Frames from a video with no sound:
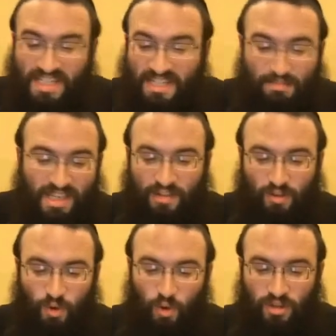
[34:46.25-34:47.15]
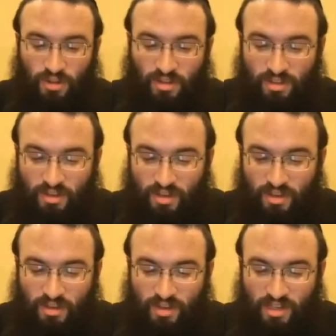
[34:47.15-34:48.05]
biggest mania of
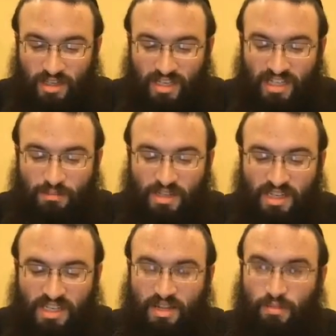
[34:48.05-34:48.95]
all, it's